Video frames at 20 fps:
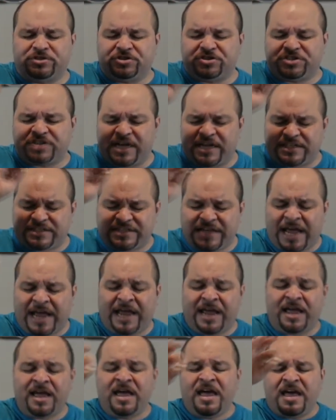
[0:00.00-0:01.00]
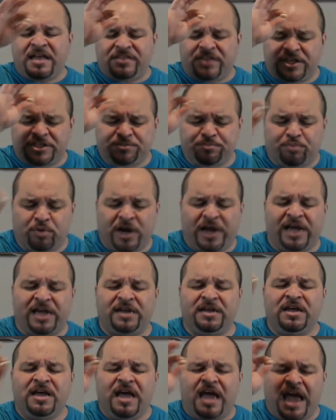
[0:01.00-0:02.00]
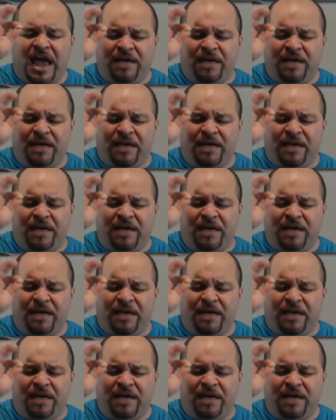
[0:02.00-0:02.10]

you said, Take this bread